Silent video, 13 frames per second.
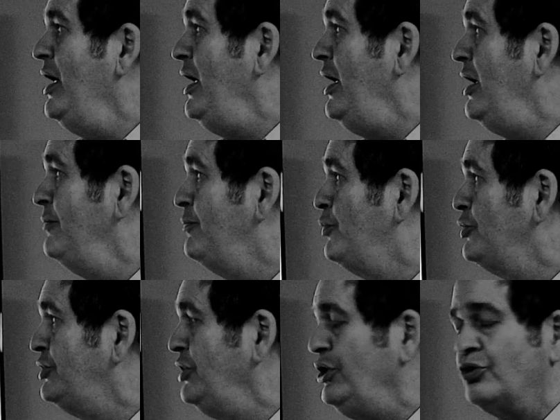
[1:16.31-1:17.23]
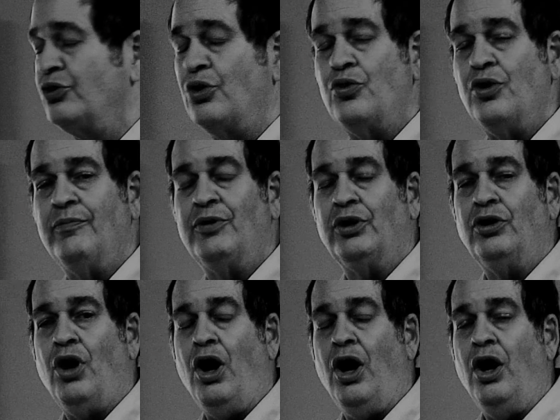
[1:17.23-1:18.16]
In procedural criminal
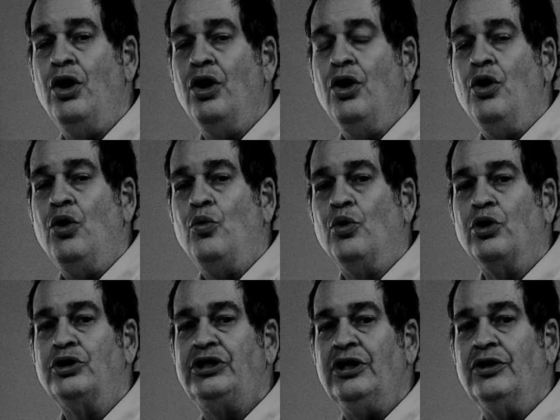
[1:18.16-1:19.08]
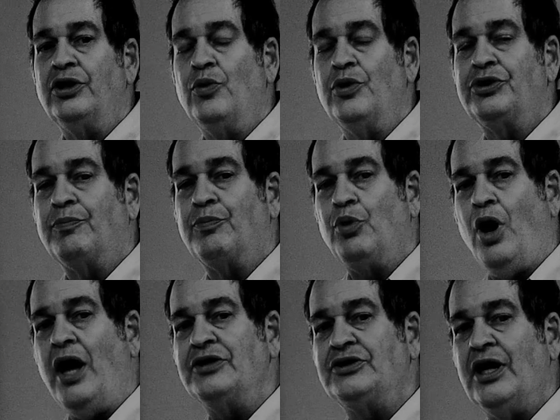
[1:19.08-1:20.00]
law, we're dealing with the
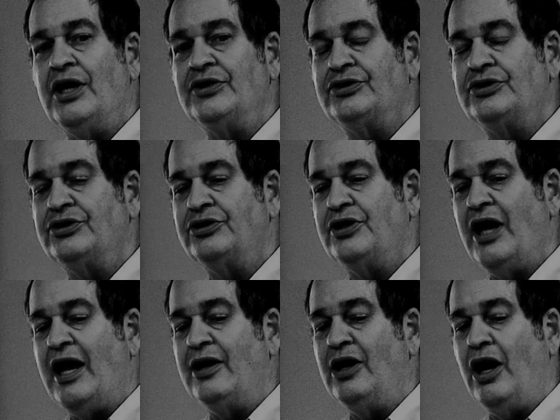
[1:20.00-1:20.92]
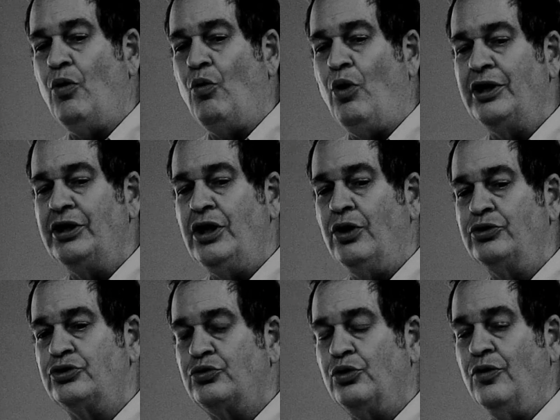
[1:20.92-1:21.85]
process that one
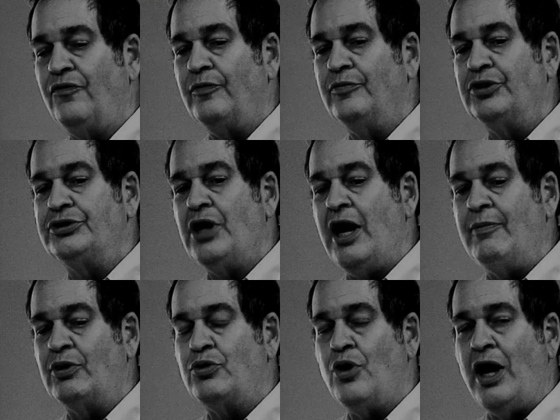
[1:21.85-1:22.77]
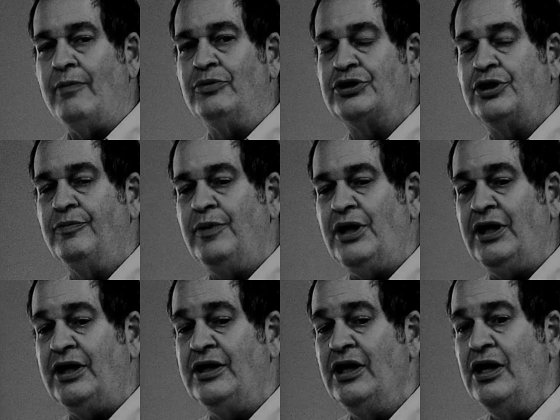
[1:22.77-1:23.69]
goes through from the time a crime is
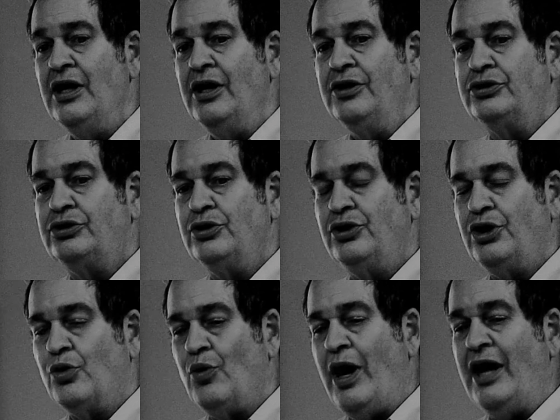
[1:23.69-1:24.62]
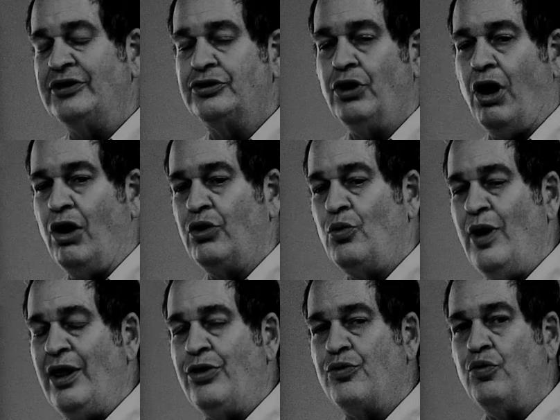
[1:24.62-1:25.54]
committed to the arrest all the
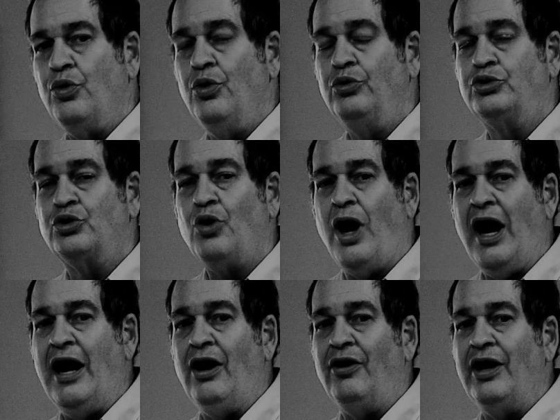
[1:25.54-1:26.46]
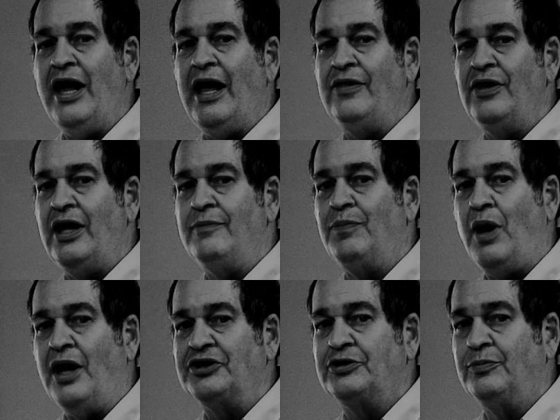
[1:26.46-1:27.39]
way through trial and then
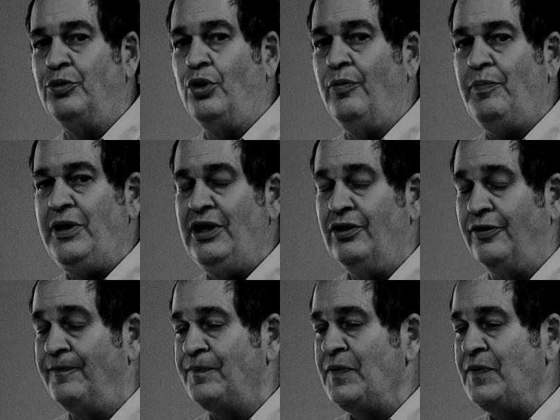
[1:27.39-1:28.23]
possible appeal.